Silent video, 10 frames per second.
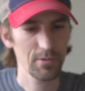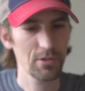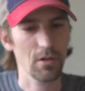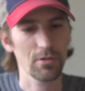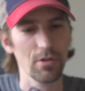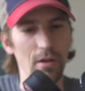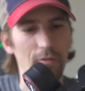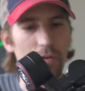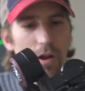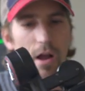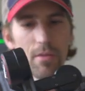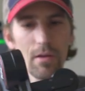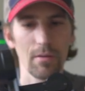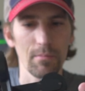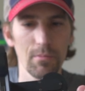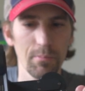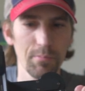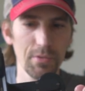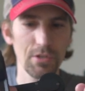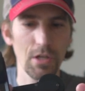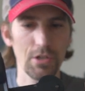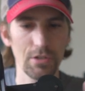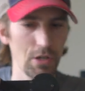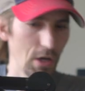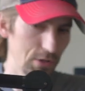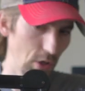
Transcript: still trying to figure out the positions here.